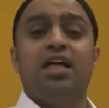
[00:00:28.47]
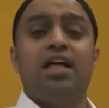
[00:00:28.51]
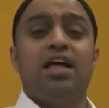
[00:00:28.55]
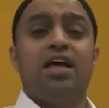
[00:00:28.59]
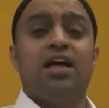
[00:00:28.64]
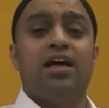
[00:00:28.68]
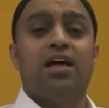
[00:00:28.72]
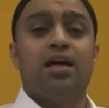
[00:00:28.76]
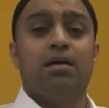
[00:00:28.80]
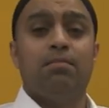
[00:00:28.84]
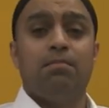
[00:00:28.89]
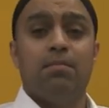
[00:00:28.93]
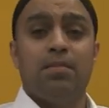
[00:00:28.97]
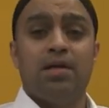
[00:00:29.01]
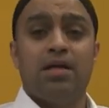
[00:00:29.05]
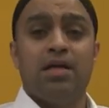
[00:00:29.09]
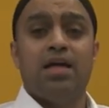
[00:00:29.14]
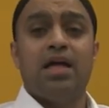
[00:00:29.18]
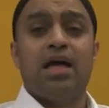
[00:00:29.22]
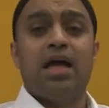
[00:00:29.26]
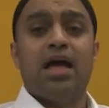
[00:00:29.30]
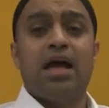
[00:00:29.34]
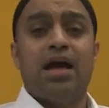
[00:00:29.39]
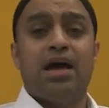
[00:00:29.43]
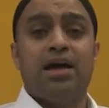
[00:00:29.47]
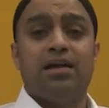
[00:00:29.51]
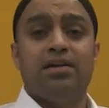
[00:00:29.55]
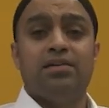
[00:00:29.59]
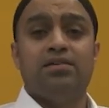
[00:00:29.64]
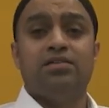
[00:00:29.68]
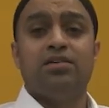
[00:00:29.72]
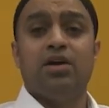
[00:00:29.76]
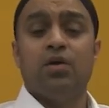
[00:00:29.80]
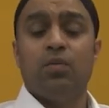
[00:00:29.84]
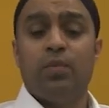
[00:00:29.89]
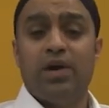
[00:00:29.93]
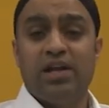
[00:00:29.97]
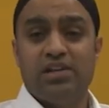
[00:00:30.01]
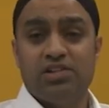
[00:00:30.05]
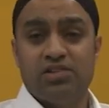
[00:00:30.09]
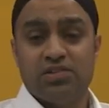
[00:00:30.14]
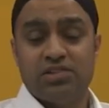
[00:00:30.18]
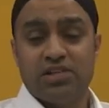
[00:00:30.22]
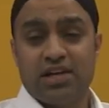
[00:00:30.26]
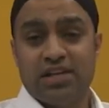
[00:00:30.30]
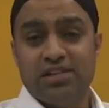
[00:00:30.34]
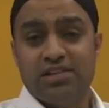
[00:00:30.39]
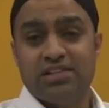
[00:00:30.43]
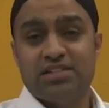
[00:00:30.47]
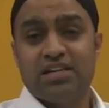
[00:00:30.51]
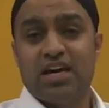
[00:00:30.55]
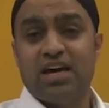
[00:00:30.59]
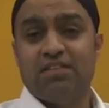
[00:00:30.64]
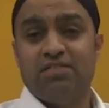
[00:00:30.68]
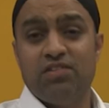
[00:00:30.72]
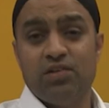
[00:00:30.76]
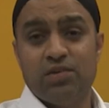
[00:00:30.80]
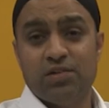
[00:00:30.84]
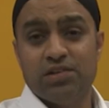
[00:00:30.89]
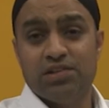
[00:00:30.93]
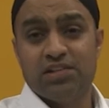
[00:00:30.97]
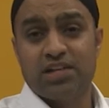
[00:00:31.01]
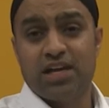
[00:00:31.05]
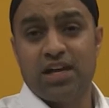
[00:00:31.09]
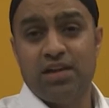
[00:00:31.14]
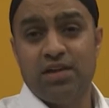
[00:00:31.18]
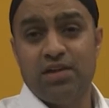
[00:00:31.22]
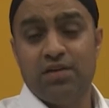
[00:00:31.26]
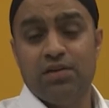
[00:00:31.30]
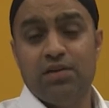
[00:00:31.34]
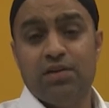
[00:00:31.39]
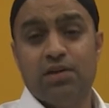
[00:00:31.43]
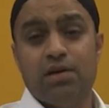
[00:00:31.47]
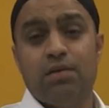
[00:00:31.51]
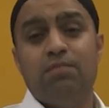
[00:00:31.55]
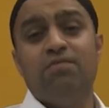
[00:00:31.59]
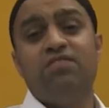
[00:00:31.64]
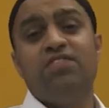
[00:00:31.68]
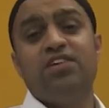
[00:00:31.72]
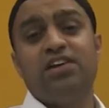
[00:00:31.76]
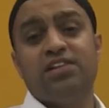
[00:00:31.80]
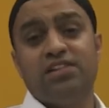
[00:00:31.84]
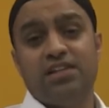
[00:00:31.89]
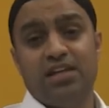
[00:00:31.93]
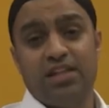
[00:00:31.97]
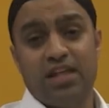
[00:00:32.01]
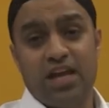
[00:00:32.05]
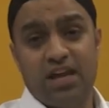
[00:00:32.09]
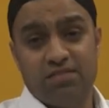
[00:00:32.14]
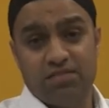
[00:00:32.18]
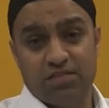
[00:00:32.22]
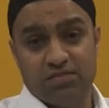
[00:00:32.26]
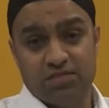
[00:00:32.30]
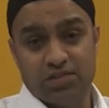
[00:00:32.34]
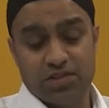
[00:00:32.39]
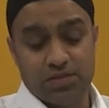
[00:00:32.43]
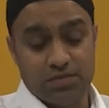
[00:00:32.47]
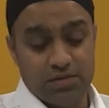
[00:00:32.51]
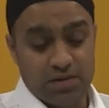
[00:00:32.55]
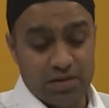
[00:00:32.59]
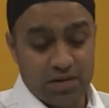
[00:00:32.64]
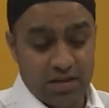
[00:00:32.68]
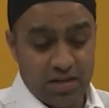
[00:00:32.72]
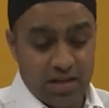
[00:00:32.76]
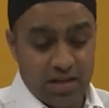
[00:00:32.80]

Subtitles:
and don't waste your chance to have your say come Thursday the 8th of June.